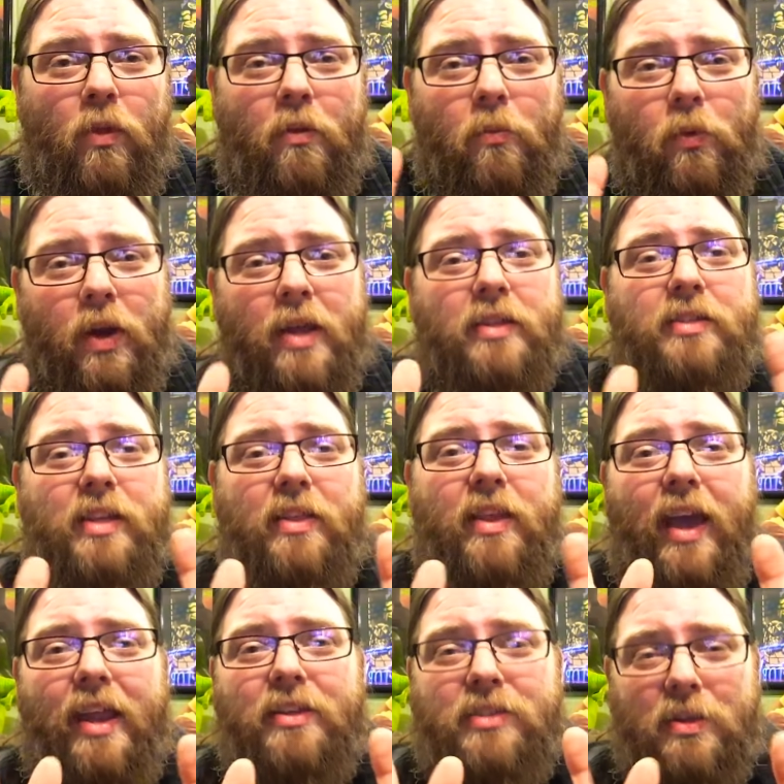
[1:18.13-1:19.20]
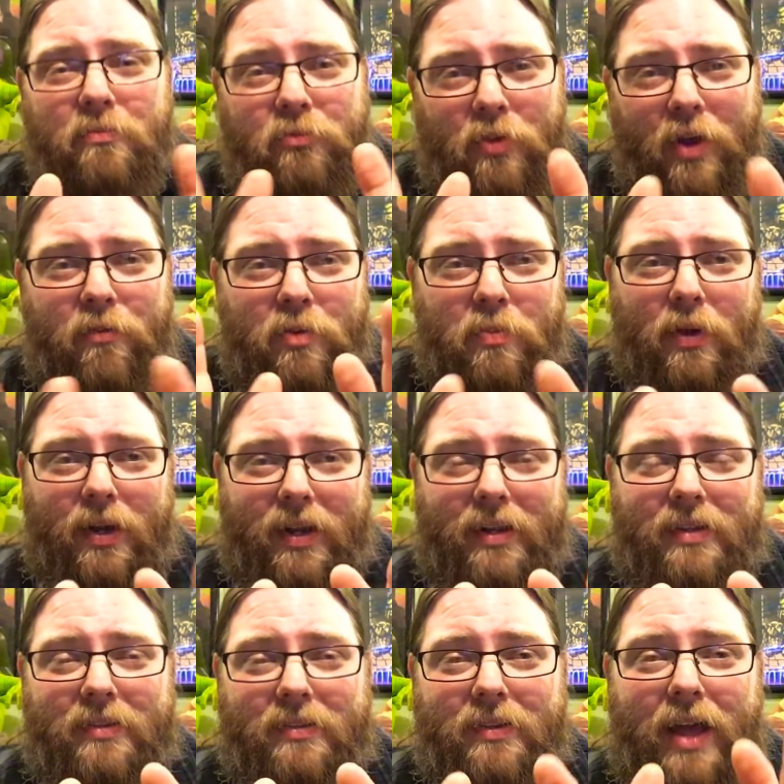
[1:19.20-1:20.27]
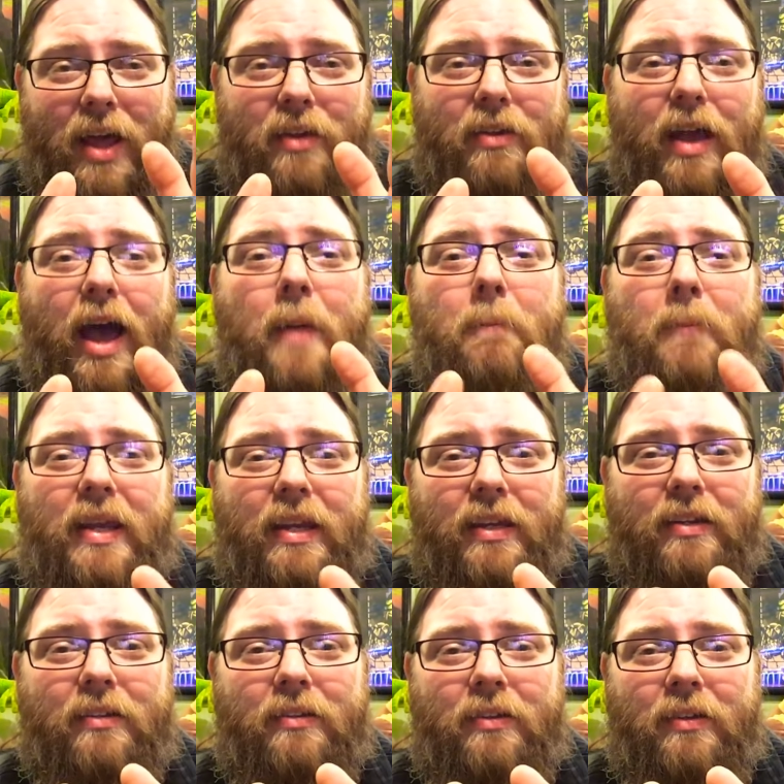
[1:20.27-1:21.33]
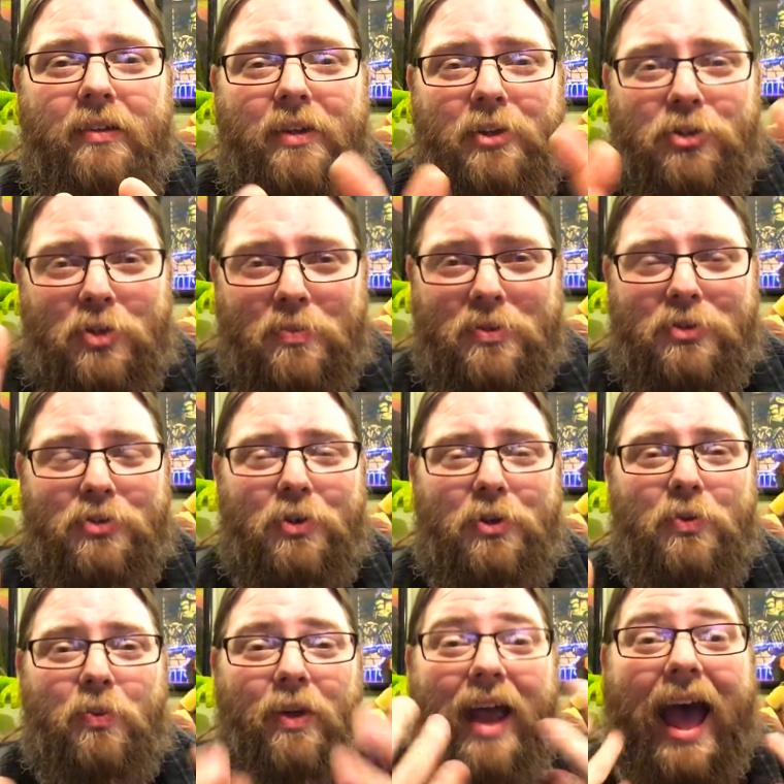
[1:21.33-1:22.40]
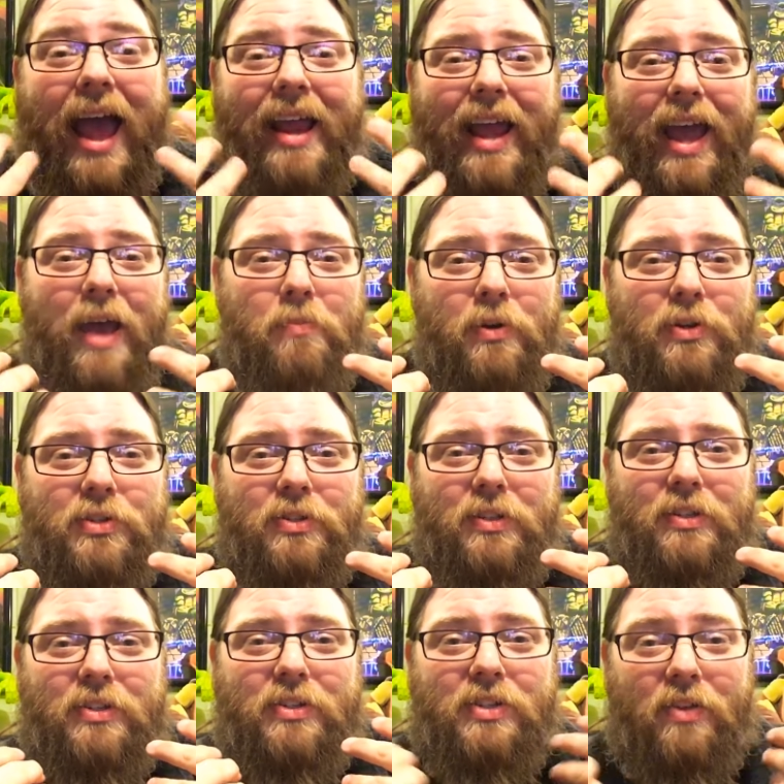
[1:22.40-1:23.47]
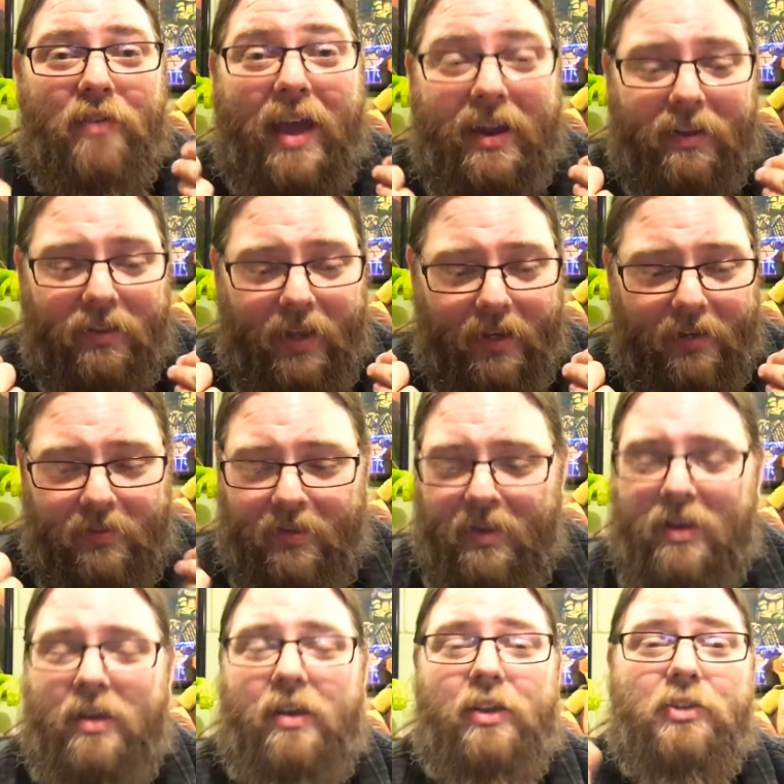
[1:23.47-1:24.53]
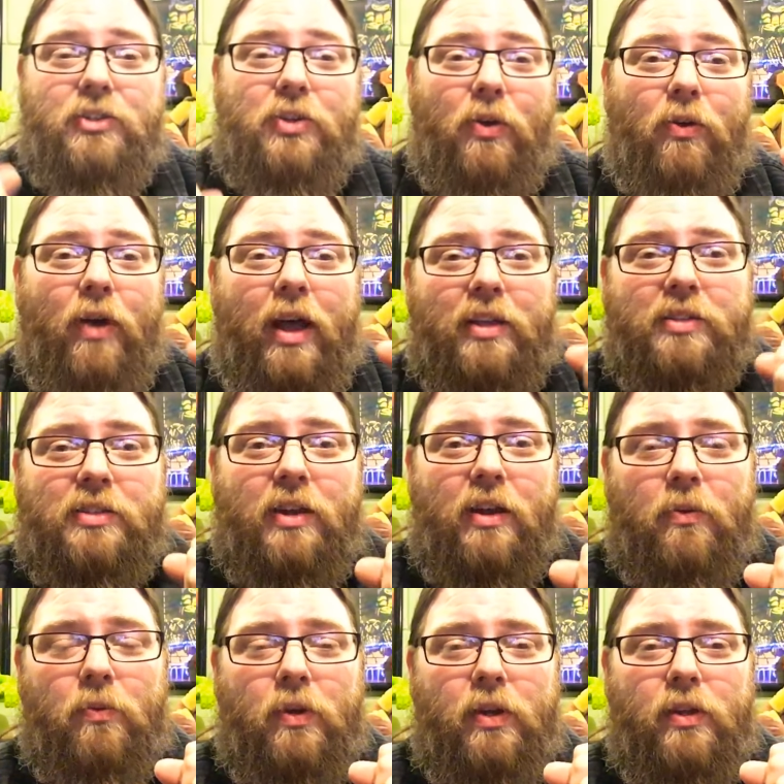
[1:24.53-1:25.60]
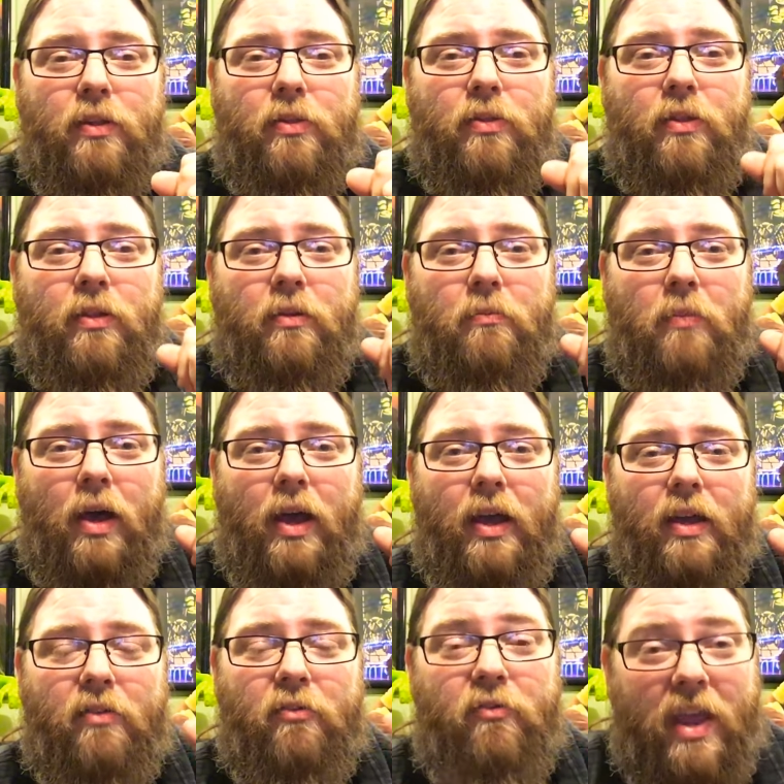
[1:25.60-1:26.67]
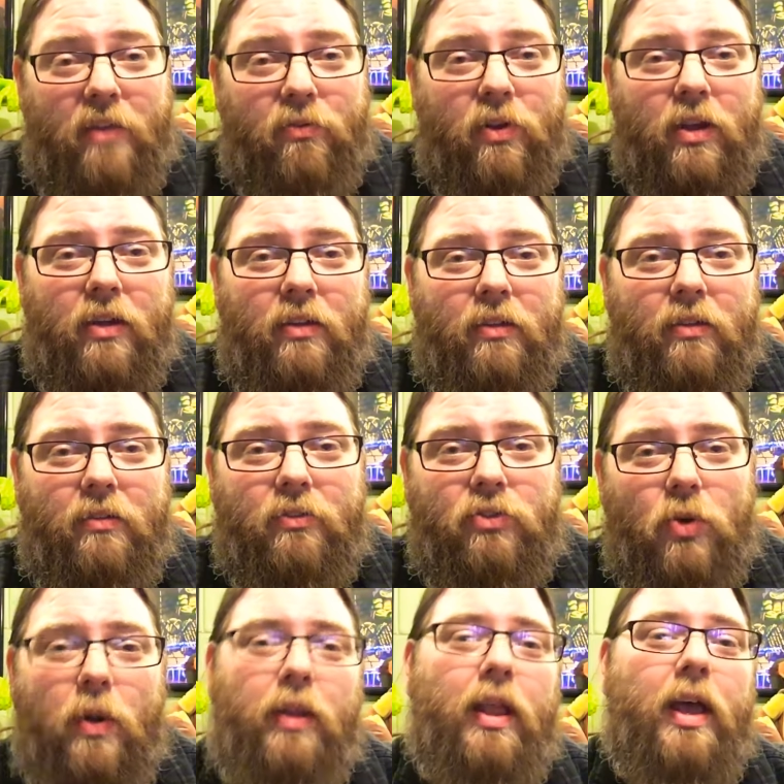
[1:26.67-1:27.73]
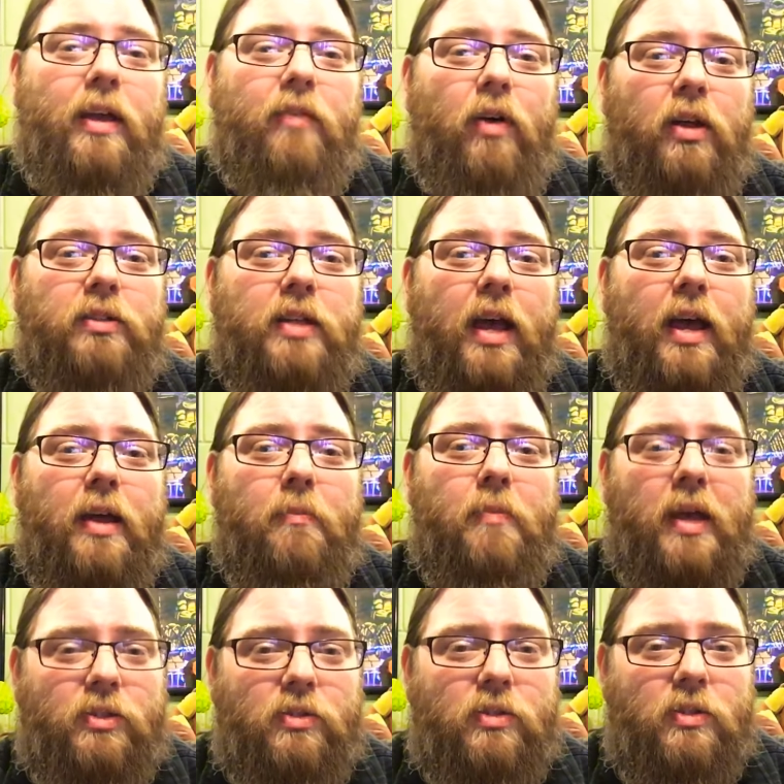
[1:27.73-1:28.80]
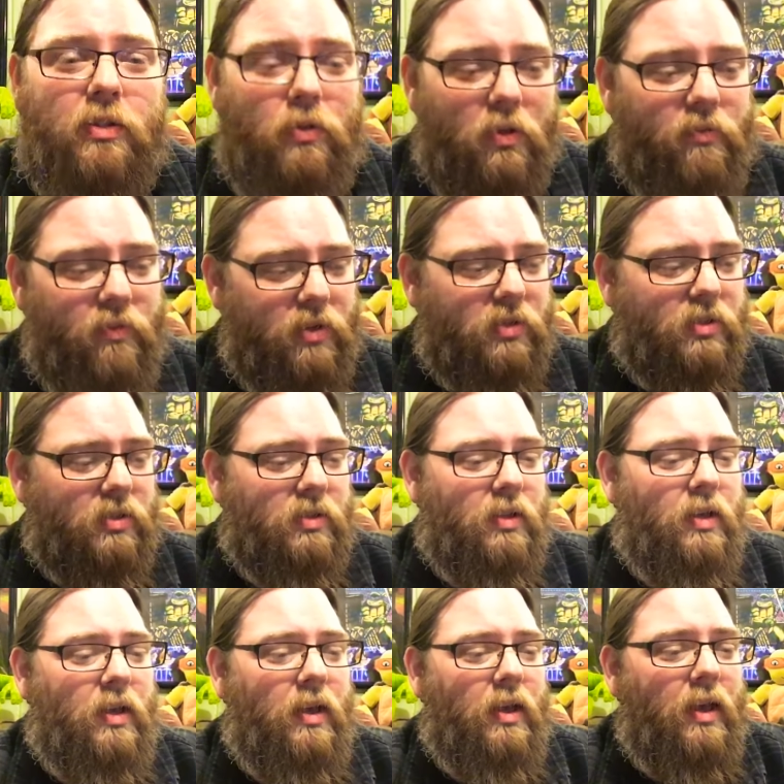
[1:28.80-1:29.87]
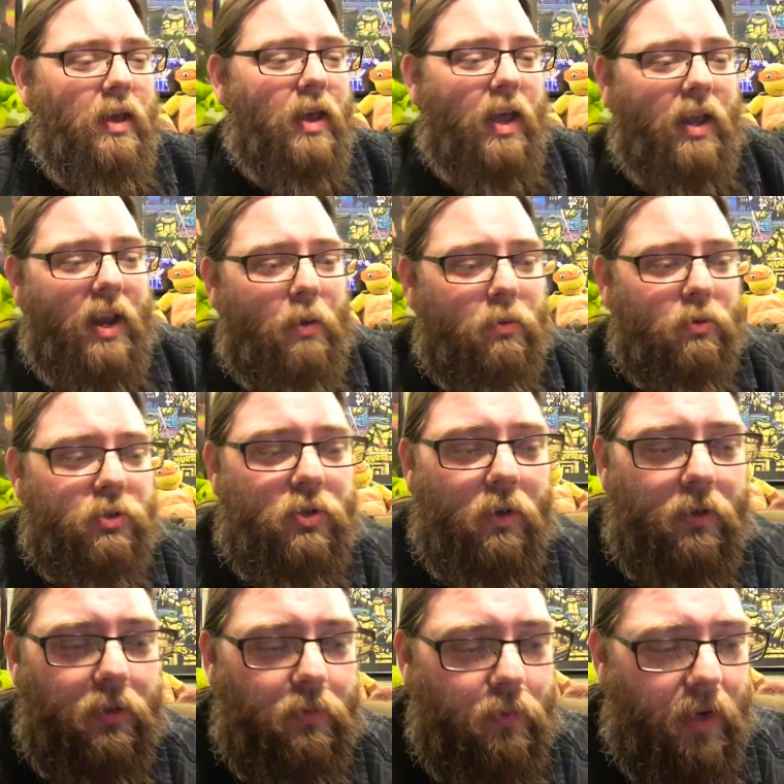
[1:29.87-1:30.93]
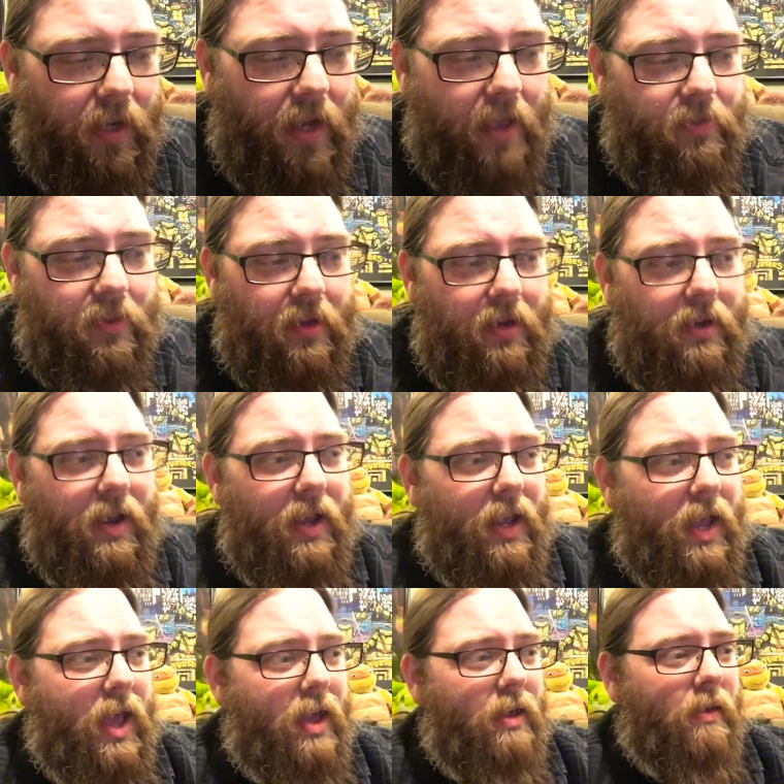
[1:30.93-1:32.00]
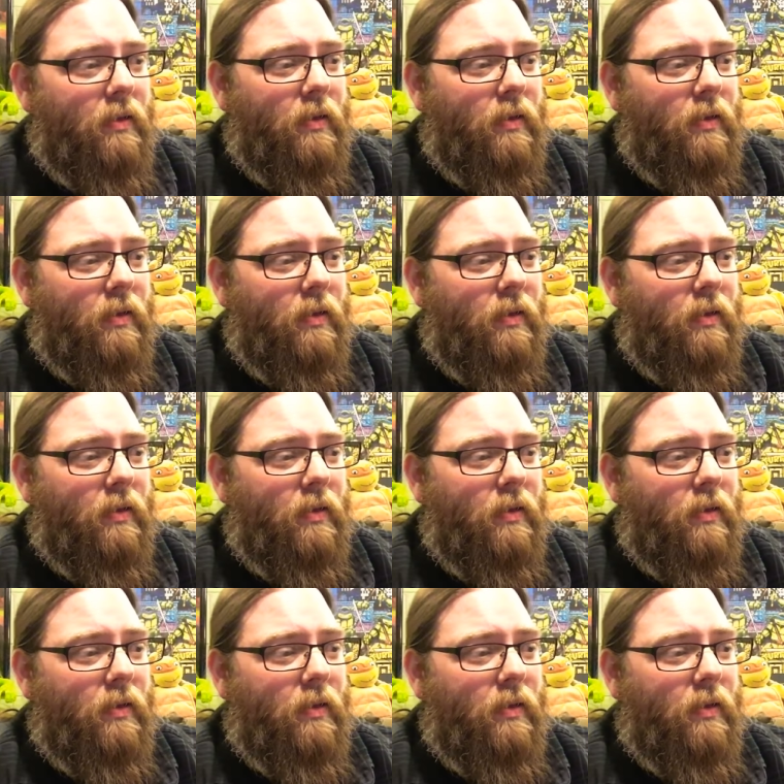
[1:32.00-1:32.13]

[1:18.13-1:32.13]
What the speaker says: when I say they got something for everybody, I mean it. So I'm going to show you what I got personally, just stuff I collect. So I'll start with my favorite toy line of all time, Masters of the Universe, and I will show you what I got there. I got